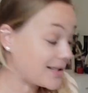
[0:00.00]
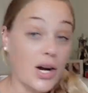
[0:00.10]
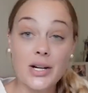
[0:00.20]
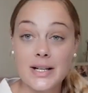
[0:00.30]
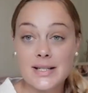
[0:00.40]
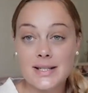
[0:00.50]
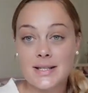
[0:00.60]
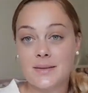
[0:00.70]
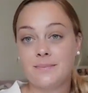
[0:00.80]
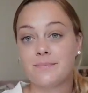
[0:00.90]

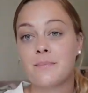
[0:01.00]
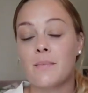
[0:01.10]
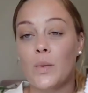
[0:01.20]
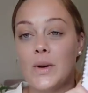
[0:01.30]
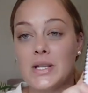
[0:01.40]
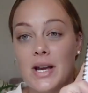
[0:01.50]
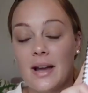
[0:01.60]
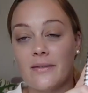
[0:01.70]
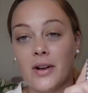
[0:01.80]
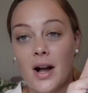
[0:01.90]
Artists, which
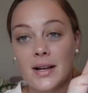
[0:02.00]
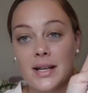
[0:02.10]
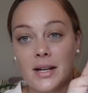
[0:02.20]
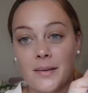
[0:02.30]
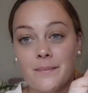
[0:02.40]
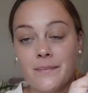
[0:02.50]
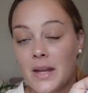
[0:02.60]
I've got here.